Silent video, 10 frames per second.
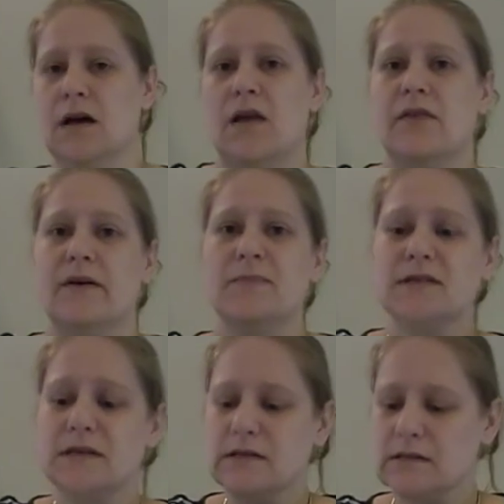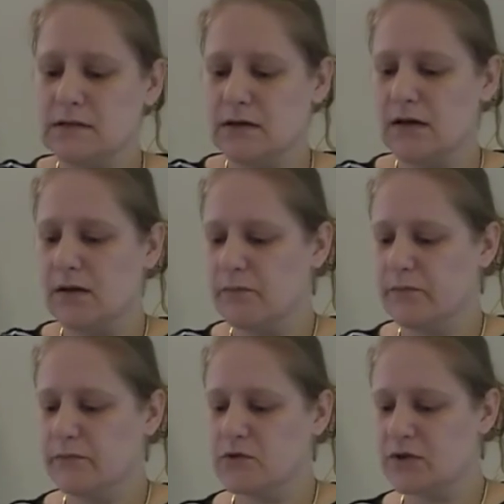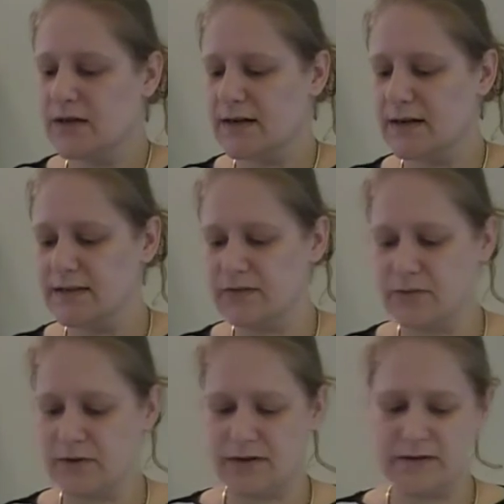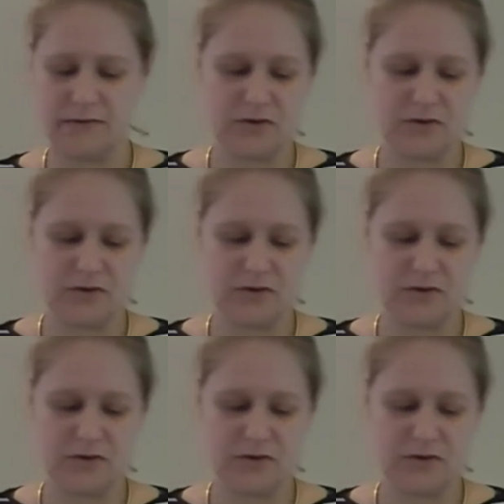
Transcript: on the website to get an idea of what they are.